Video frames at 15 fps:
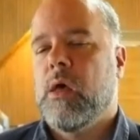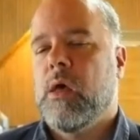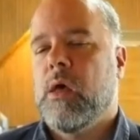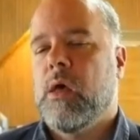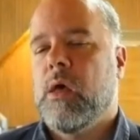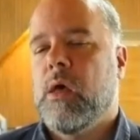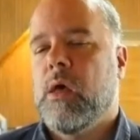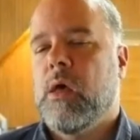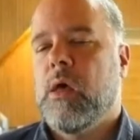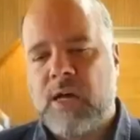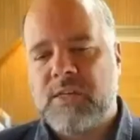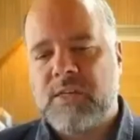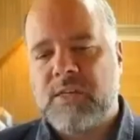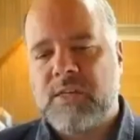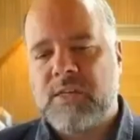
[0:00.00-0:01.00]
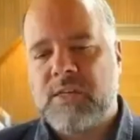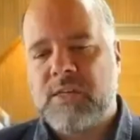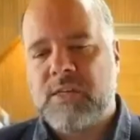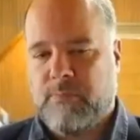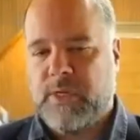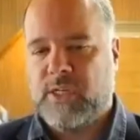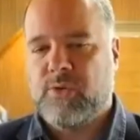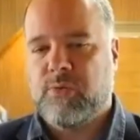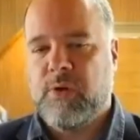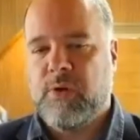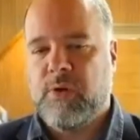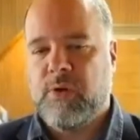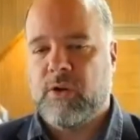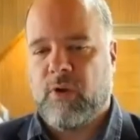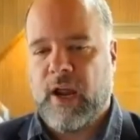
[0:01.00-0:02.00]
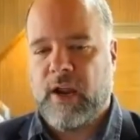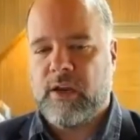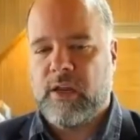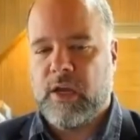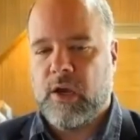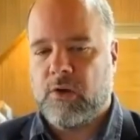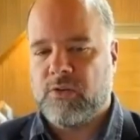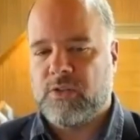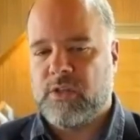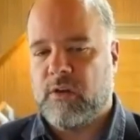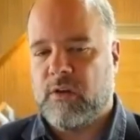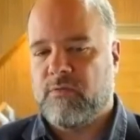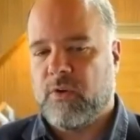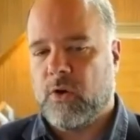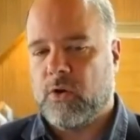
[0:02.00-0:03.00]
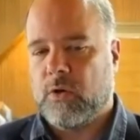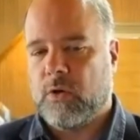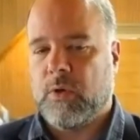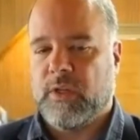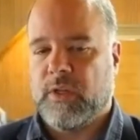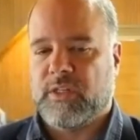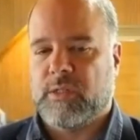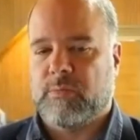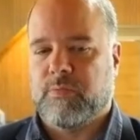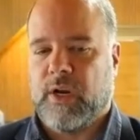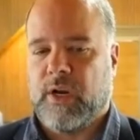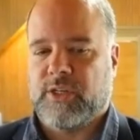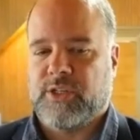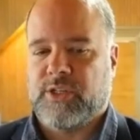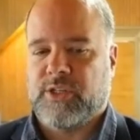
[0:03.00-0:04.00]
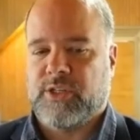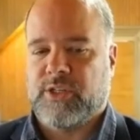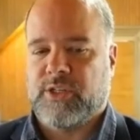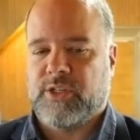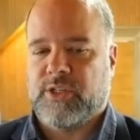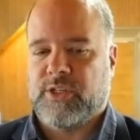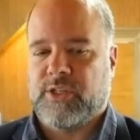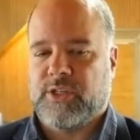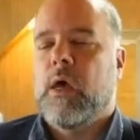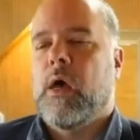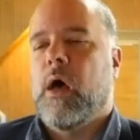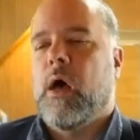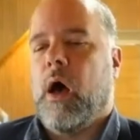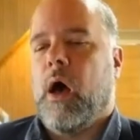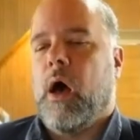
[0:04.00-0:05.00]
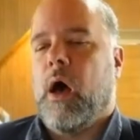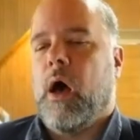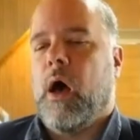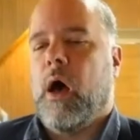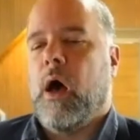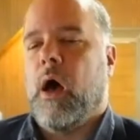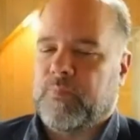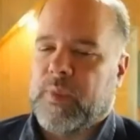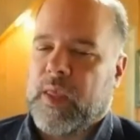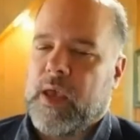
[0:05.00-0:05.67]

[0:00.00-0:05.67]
Will oscillate between grandiose and vulnerable expressions. And